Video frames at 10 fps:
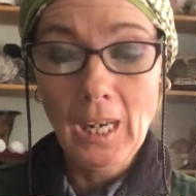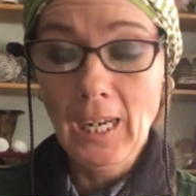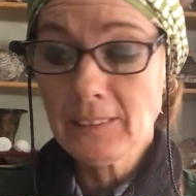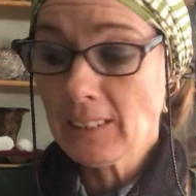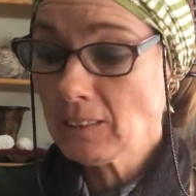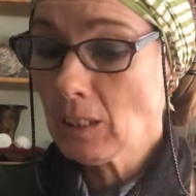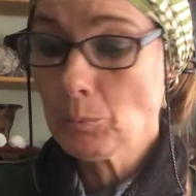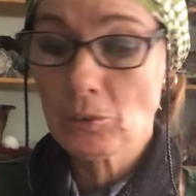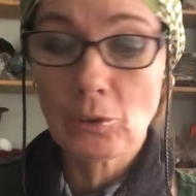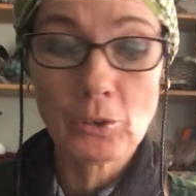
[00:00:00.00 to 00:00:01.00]
And as I
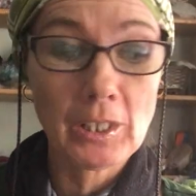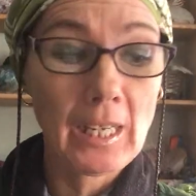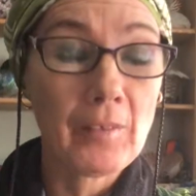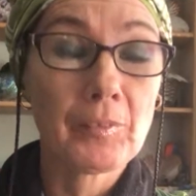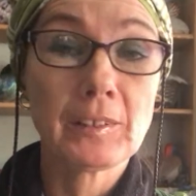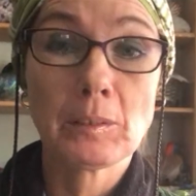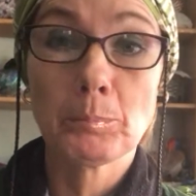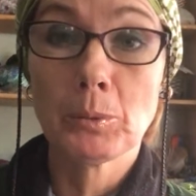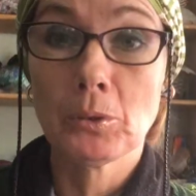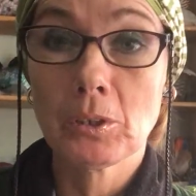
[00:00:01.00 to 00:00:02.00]
was looking at this
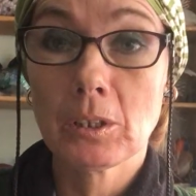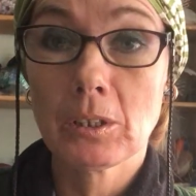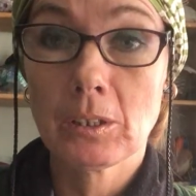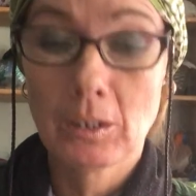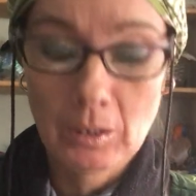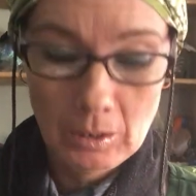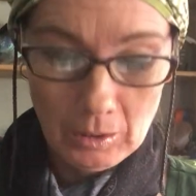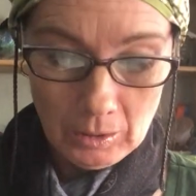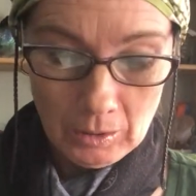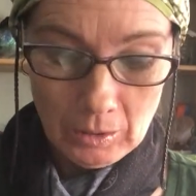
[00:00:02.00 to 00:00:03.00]
book,
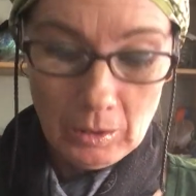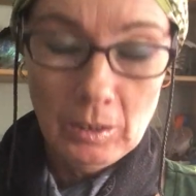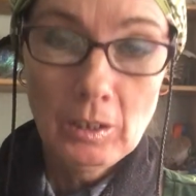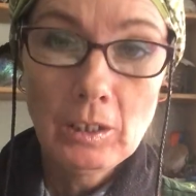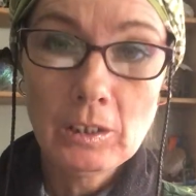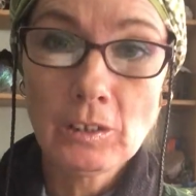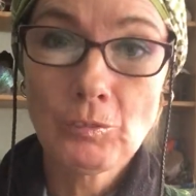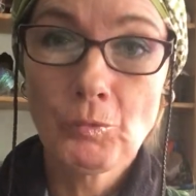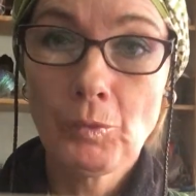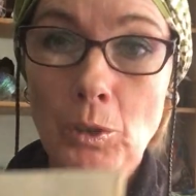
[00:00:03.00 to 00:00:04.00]
this
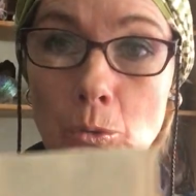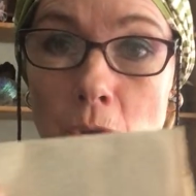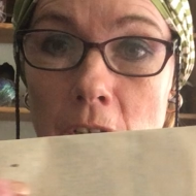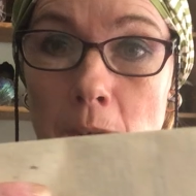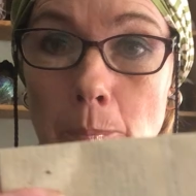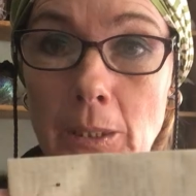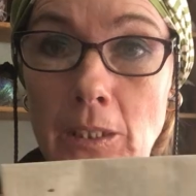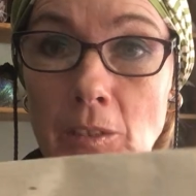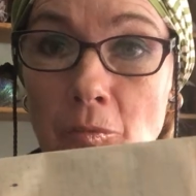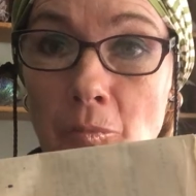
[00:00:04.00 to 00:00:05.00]
folded
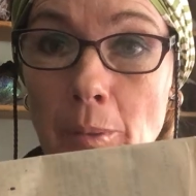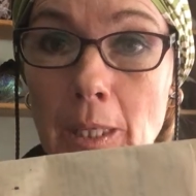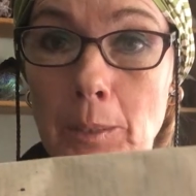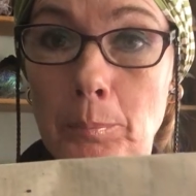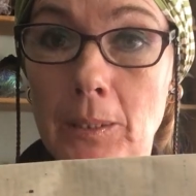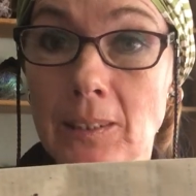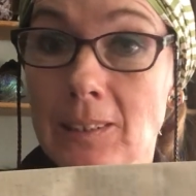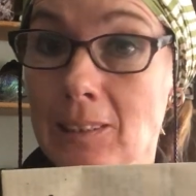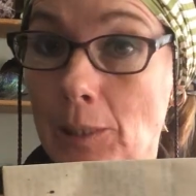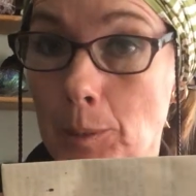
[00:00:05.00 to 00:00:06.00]
piece of paper
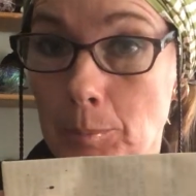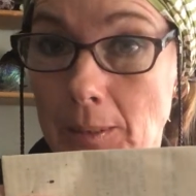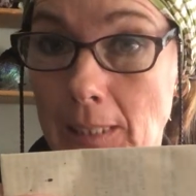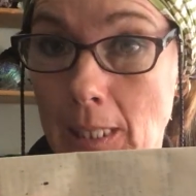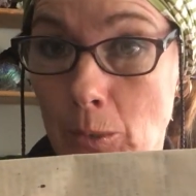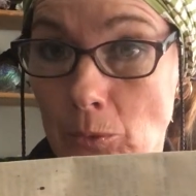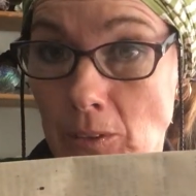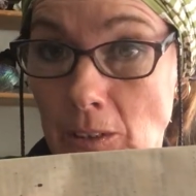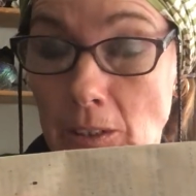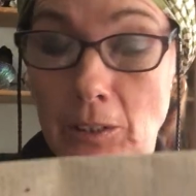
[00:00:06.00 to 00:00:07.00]
slipped
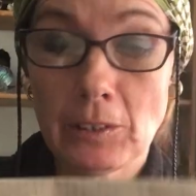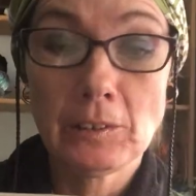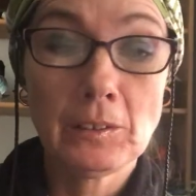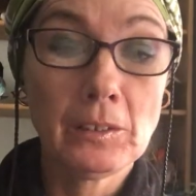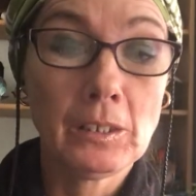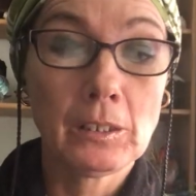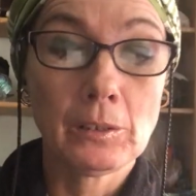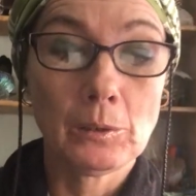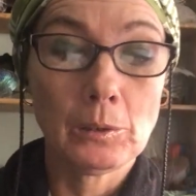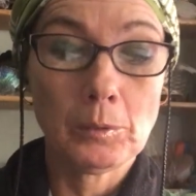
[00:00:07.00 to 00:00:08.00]
out in the
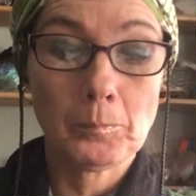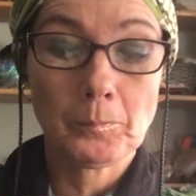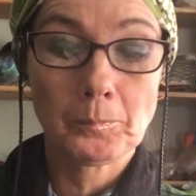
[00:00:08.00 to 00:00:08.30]
circle